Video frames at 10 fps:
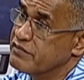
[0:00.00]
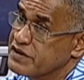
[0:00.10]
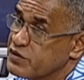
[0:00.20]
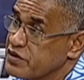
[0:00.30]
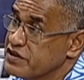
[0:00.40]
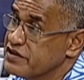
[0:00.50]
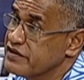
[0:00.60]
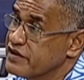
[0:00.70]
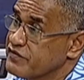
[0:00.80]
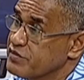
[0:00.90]
it's not hitting
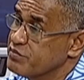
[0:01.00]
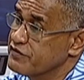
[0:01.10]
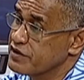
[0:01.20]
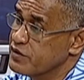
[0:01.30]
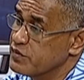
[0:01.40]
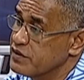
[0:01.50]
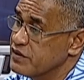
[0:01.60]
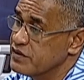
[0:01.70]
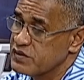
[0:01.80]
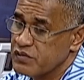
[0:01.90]
the FNPF account.
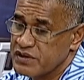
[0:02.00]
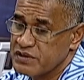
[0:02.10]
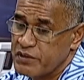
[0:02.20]
So these